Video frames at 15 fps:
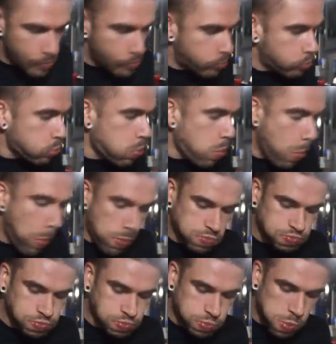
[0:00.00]
you have lots
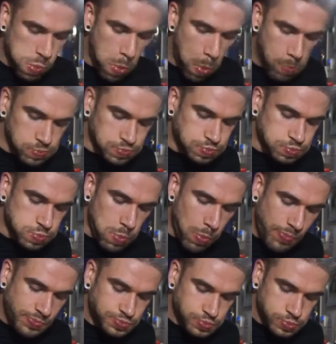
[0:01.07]
of footage from West
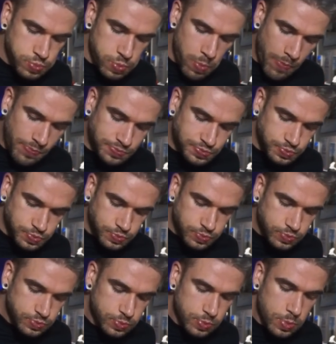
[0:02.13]
Virginia. West Virginia, I will say,
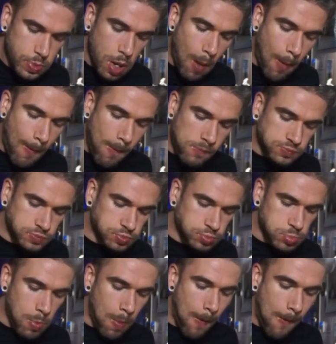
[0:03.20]
was absolutely
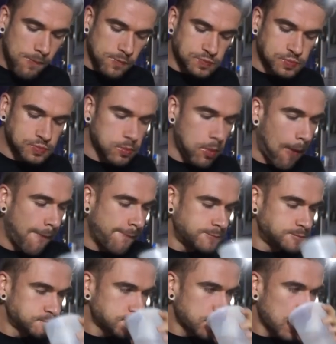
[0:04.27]
beautiful. Um, so if you've
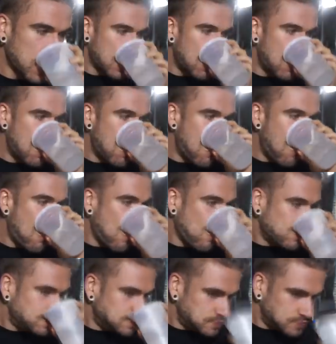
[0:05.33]
ever been to West Virginia,
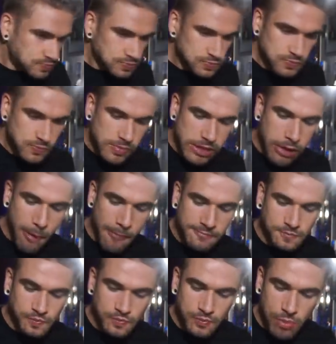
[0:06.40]
comment down below. Let
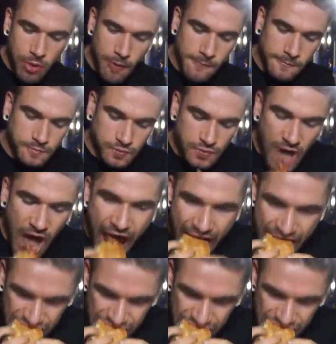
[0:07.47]
me know what you thought of it